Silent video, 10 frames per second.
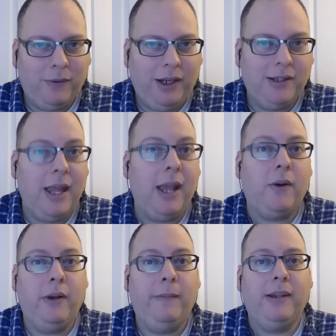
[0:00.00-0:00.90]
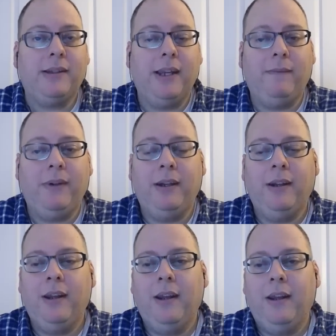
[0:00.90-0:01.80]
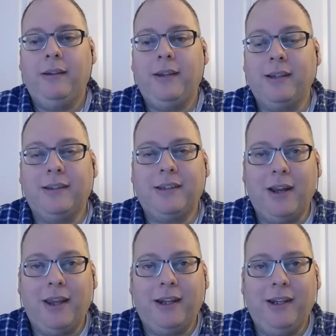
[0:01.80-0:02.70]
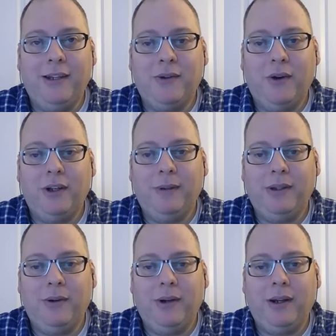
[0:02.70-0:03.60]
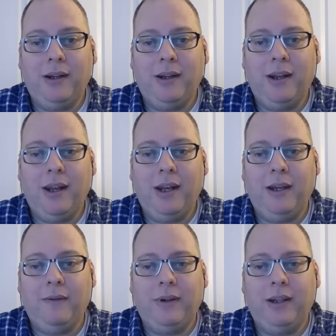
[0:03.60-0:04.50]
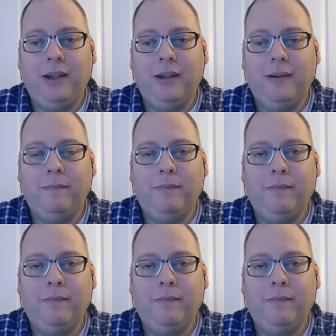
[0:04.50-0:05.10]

he's not going to be at safety. Doesn't sound like he's going to be doing any of the